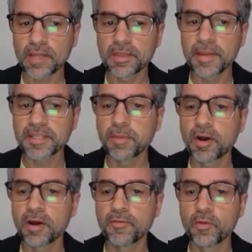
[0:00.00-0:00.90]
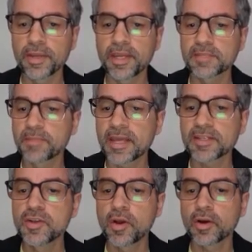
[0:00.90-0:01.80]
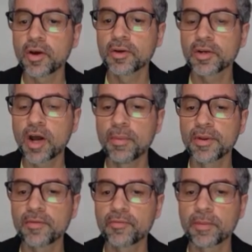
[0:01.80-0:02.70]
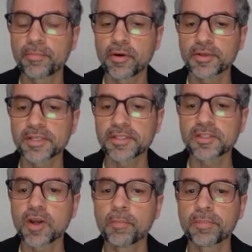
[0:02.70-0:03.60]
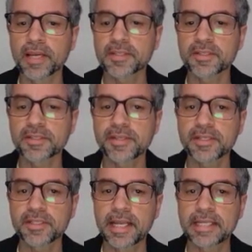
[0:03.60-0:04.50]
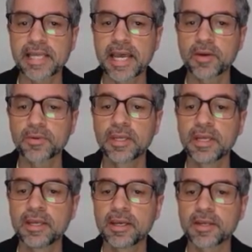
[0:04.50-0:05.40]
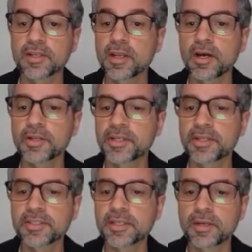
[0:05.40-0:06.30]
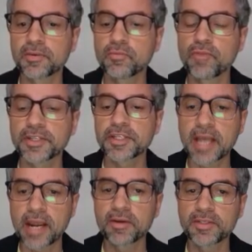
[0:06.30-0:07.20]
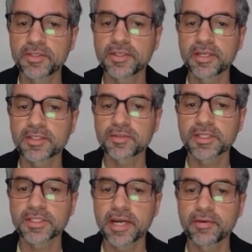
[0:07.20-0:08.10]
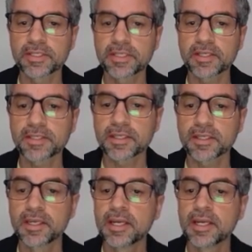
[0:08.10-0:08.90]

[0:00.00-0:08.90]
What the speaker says: the best part of 4 years, but that's not uncommon for a project as complex as this in a town as large and as rich in heritage and history as Cirencester.